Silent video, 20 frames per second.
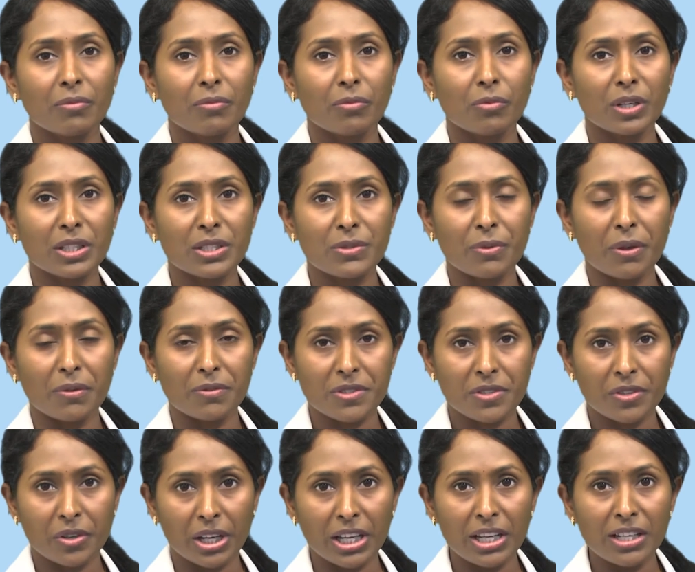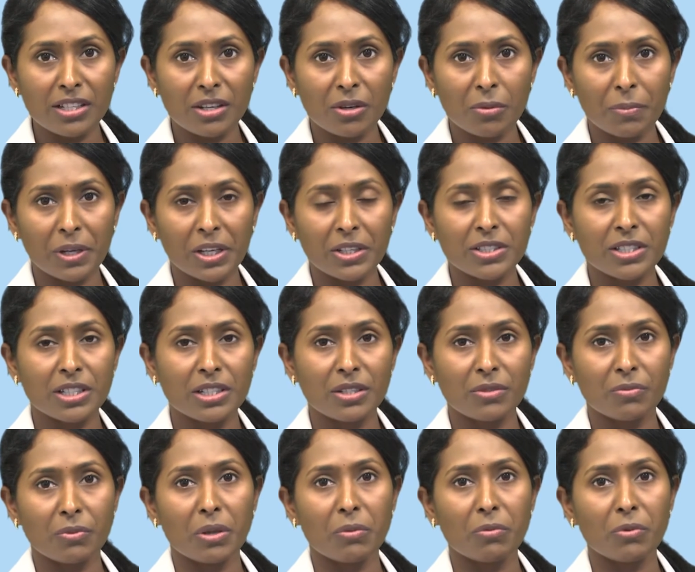once we have screened our patient,
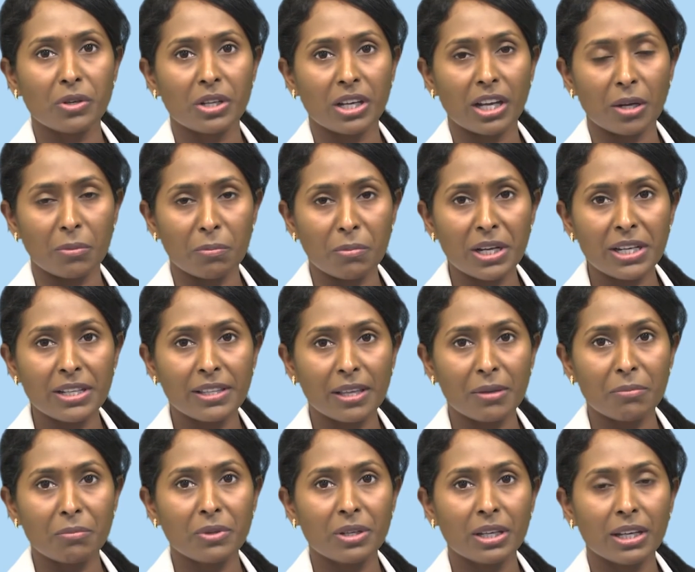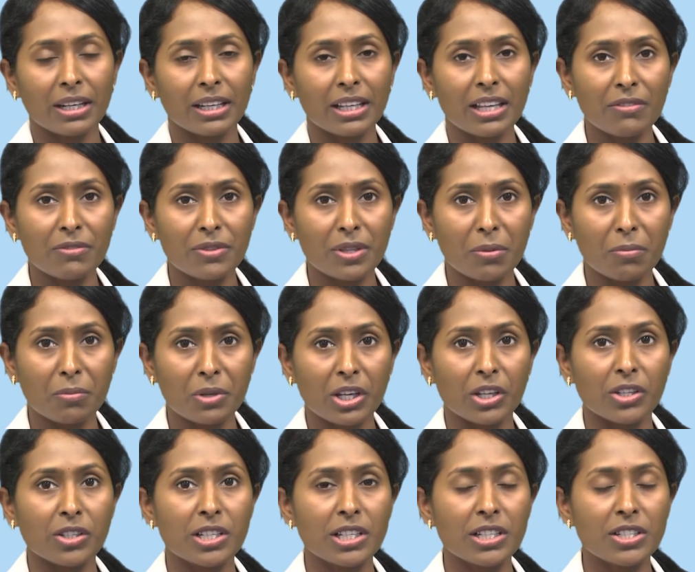we would admit them and give them
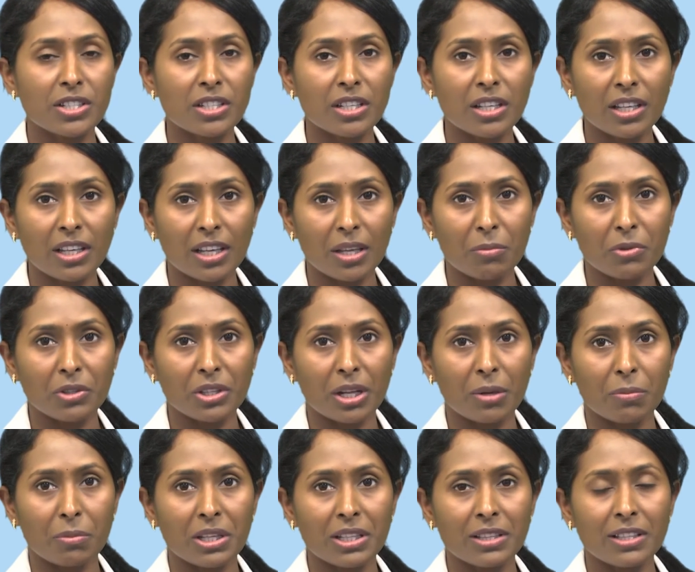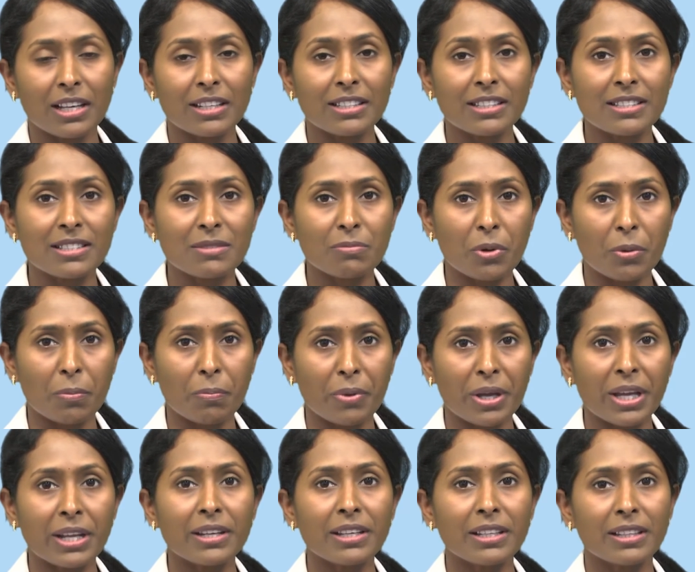conditioning chemotherapy, that is
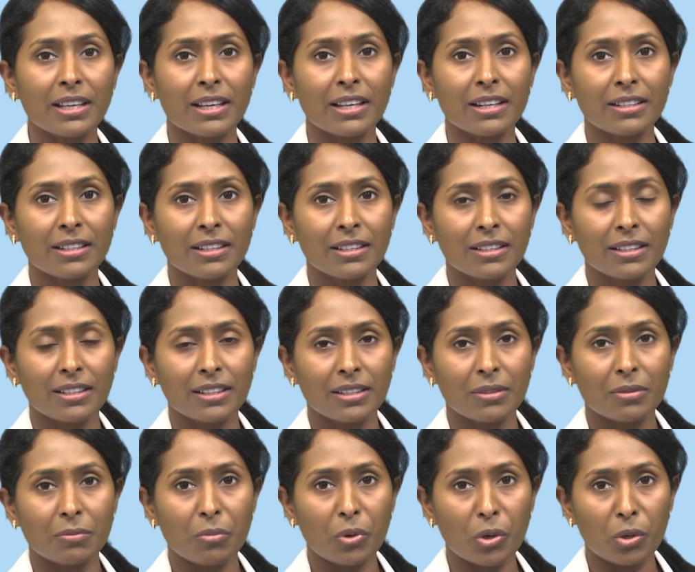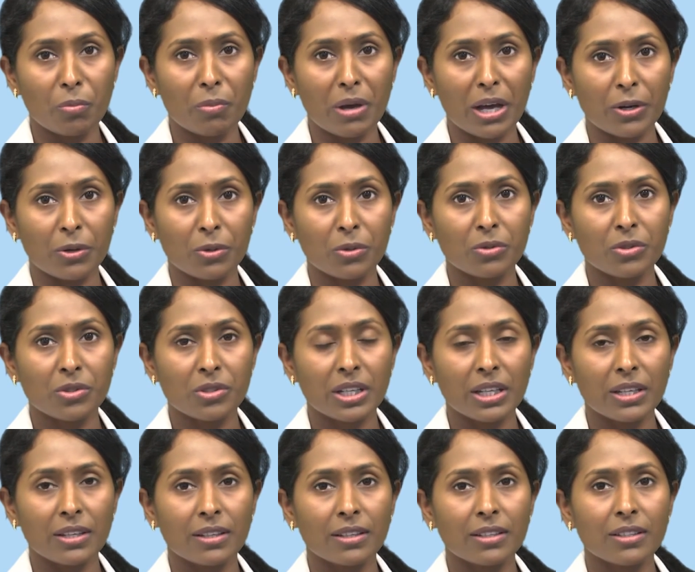preparing their bone marrow
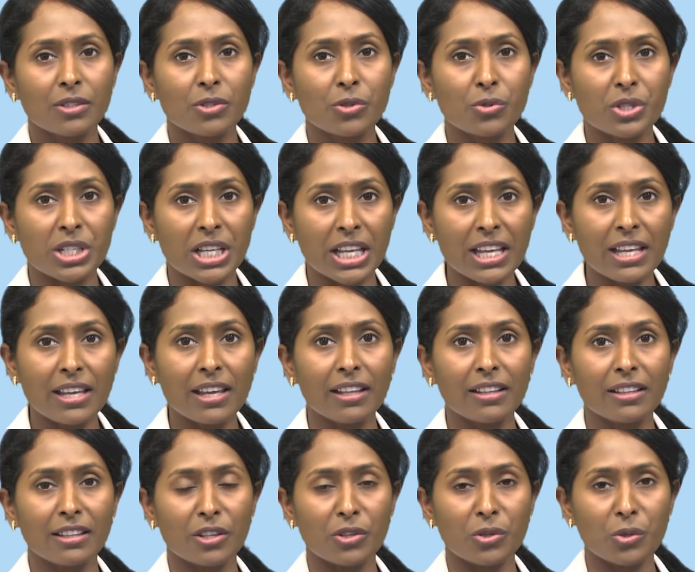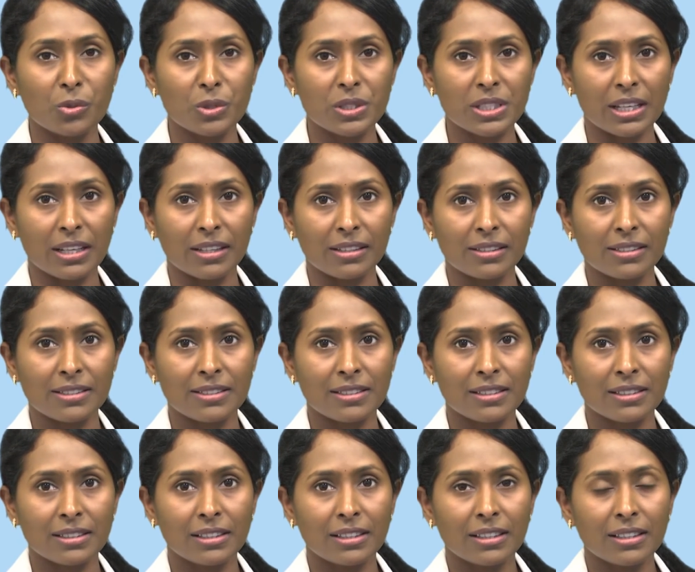to take in the new cells,
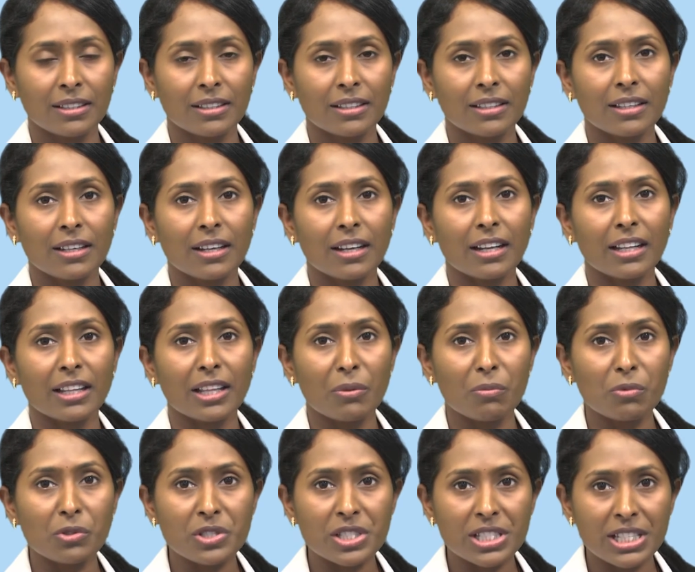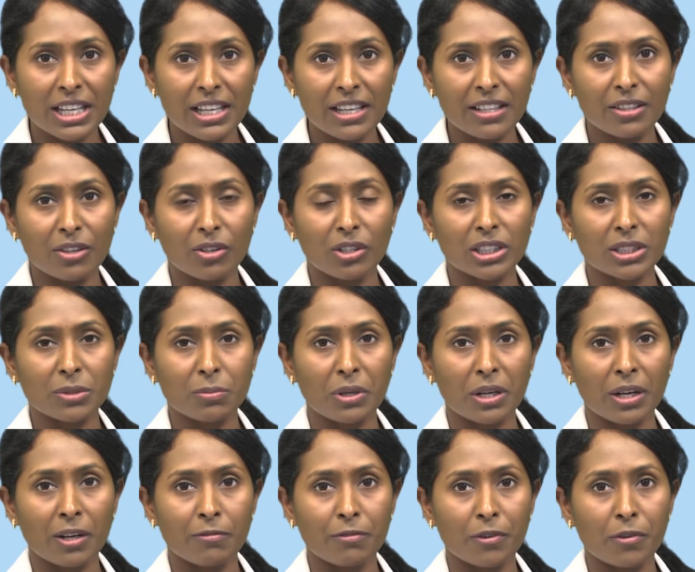and they would stay in the
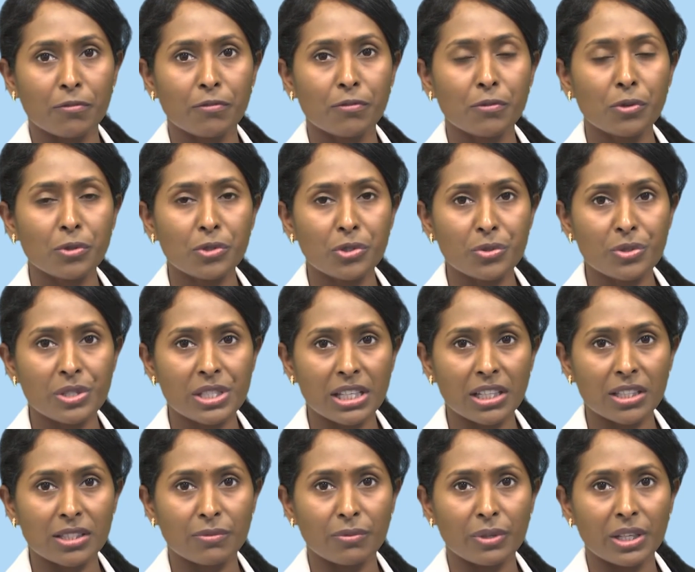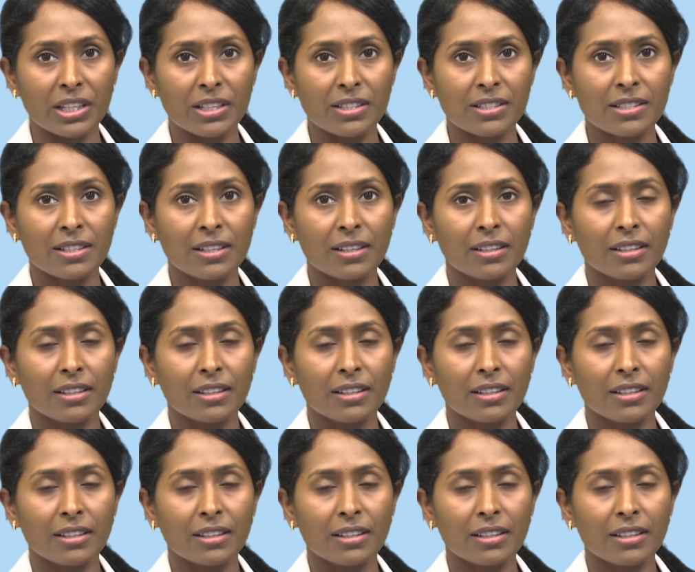hospital for 4 to 6 weeks,